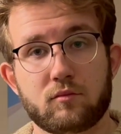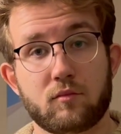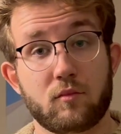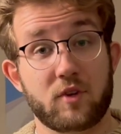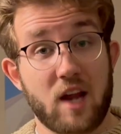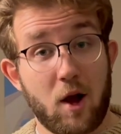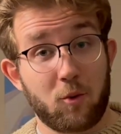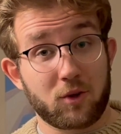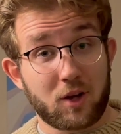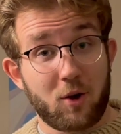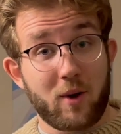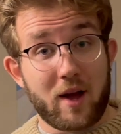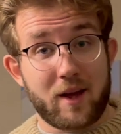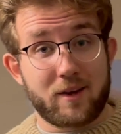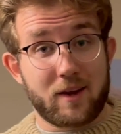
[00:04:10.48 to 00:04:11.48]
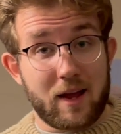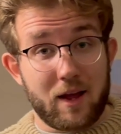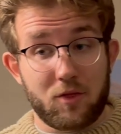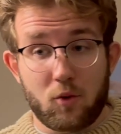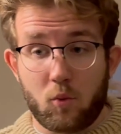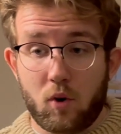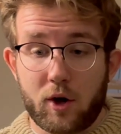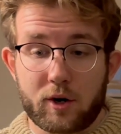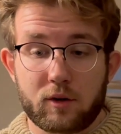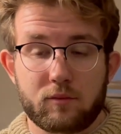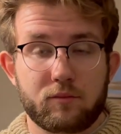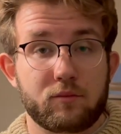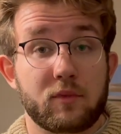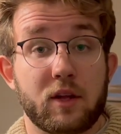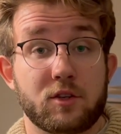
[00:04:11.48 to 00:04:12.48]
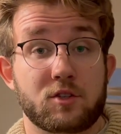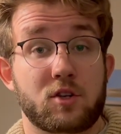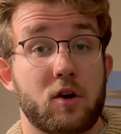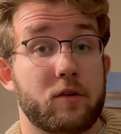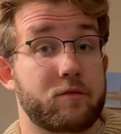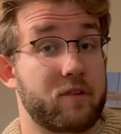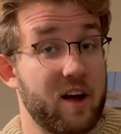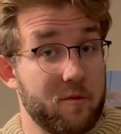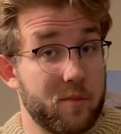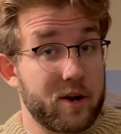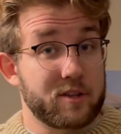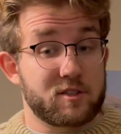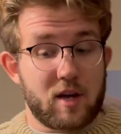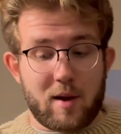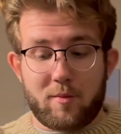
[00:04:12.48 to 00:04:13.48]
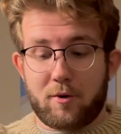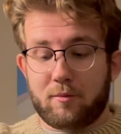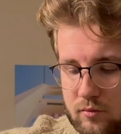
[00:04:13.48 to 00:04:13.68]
Now we'll go ahead and add the water and start a 5-minute timer.